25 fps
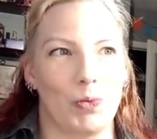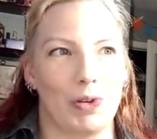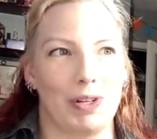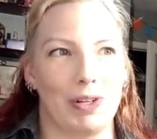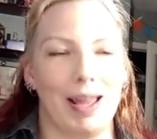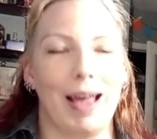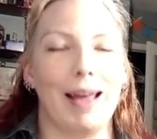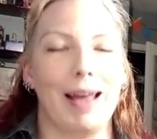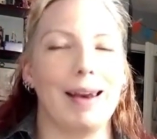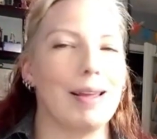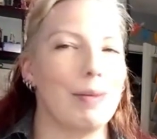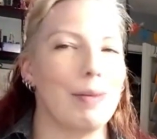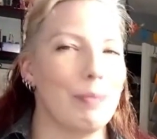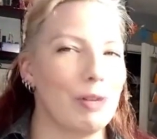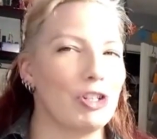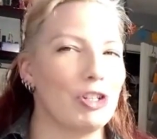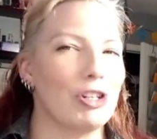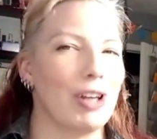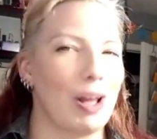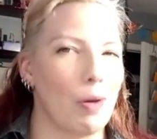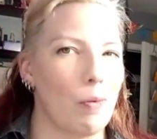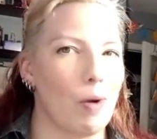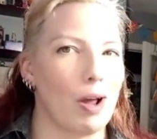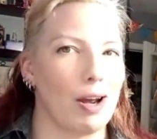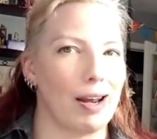not a
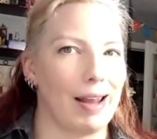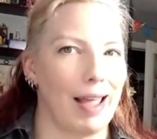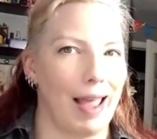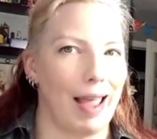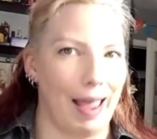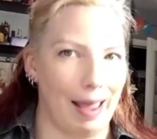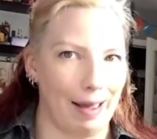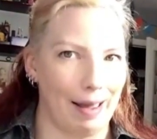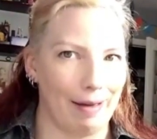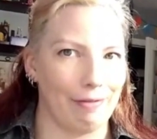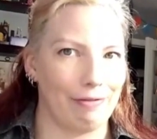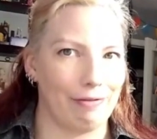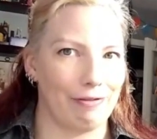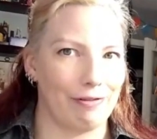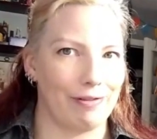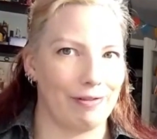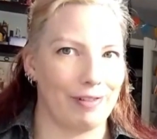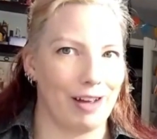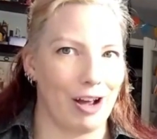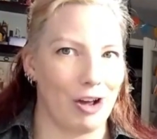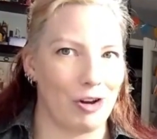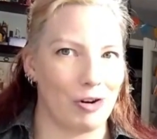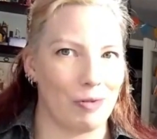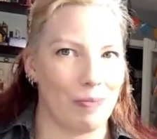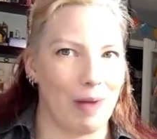commission I wanted to have
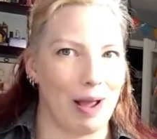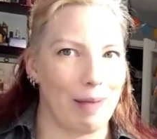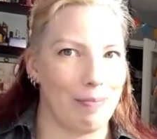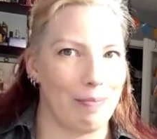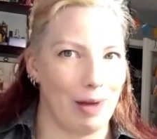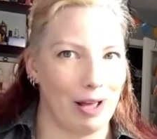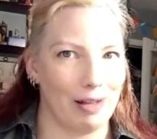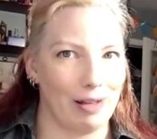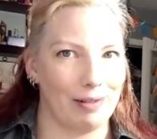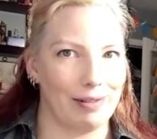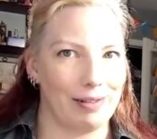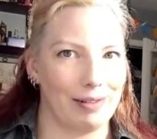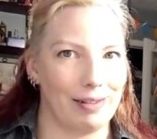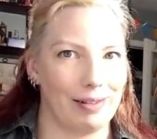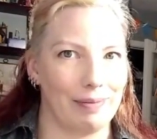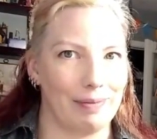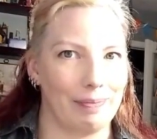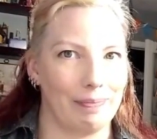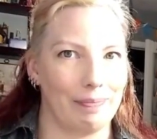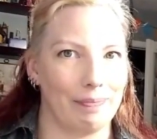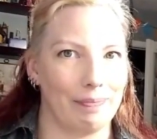under my belt.